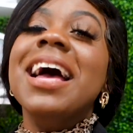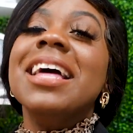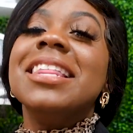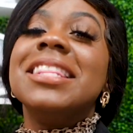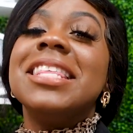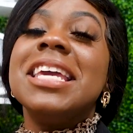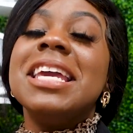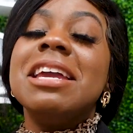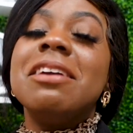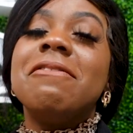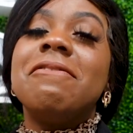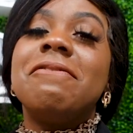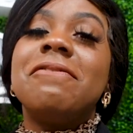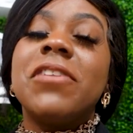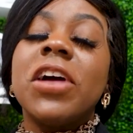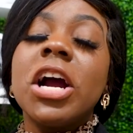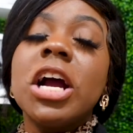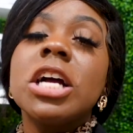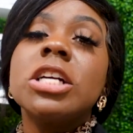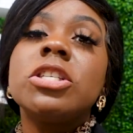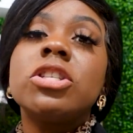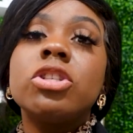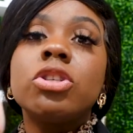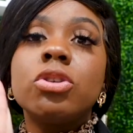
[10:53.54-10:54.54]
The
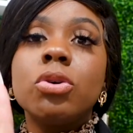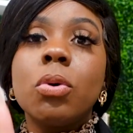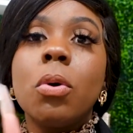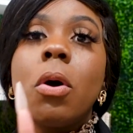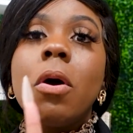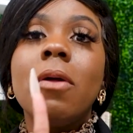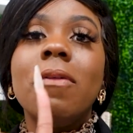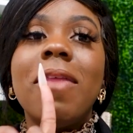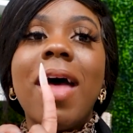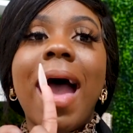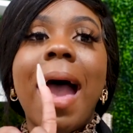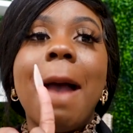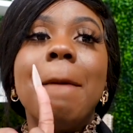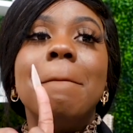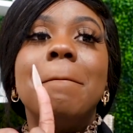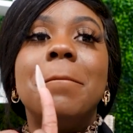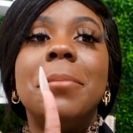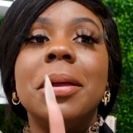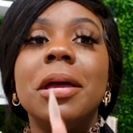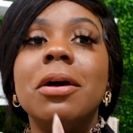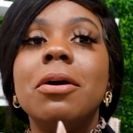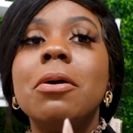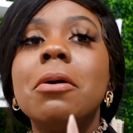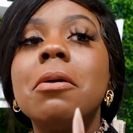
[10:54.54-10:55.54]
first tool that
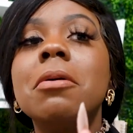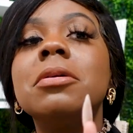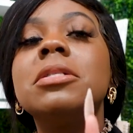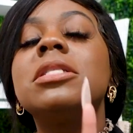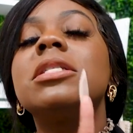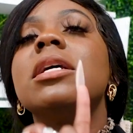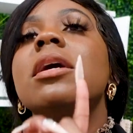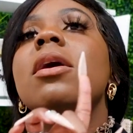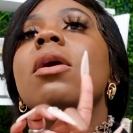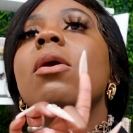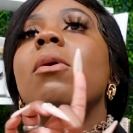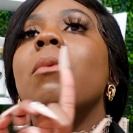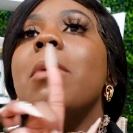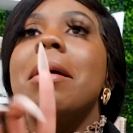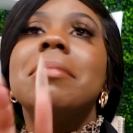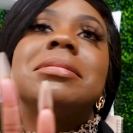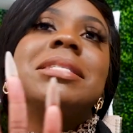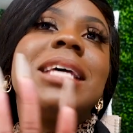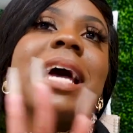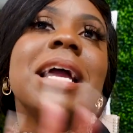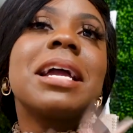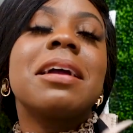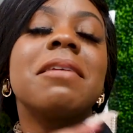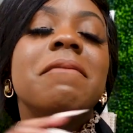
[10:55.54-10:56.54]
builds
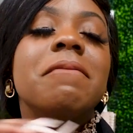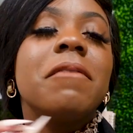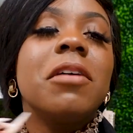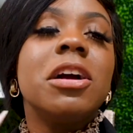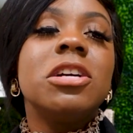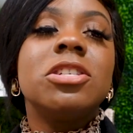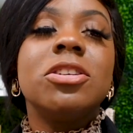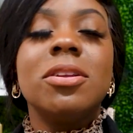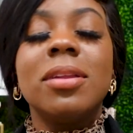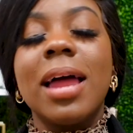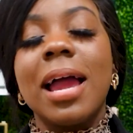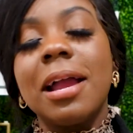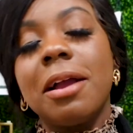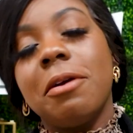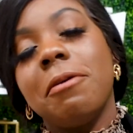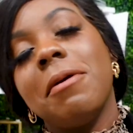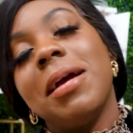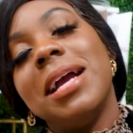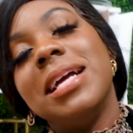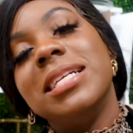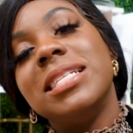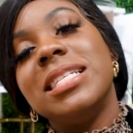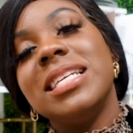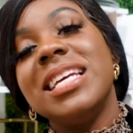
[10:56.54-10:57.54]
website conversion like
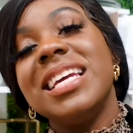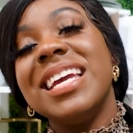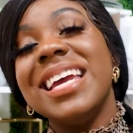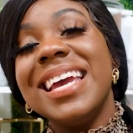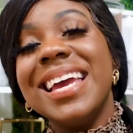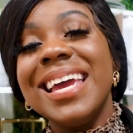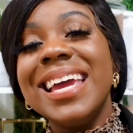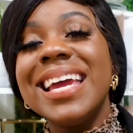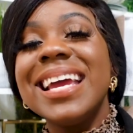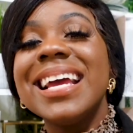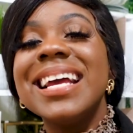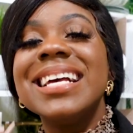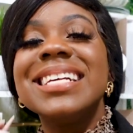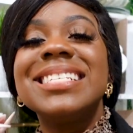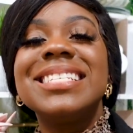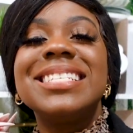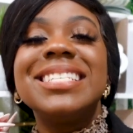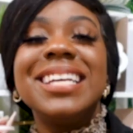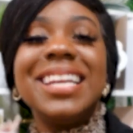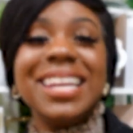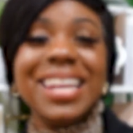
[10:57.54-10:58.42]
crazy is the